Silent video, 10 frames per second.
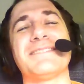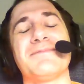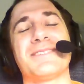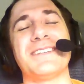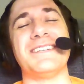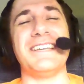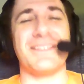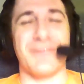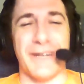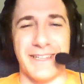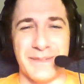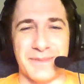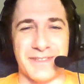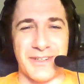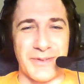Denise rightly
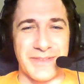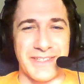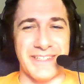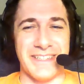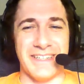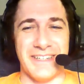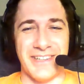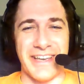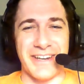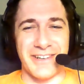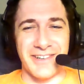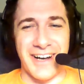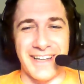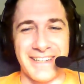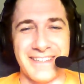observes, and later
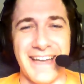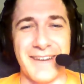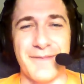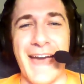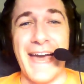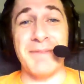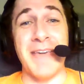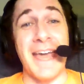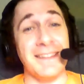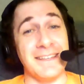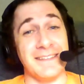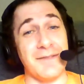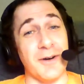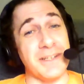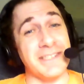on, that if Abby had they've
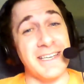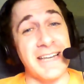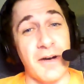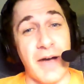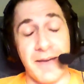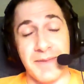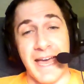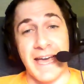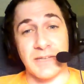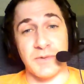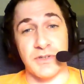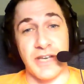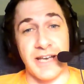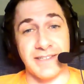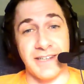already seen how Abby acts when she
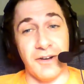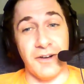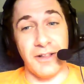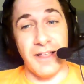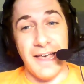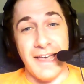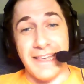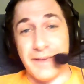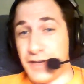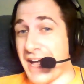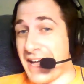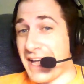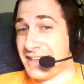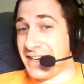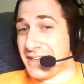has the idol. If she had
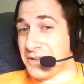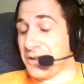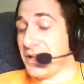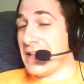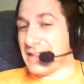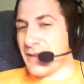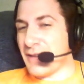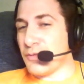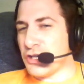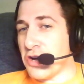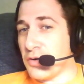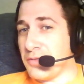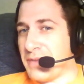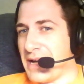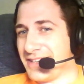the idol, they would know
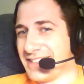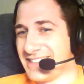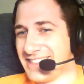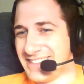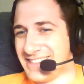about it.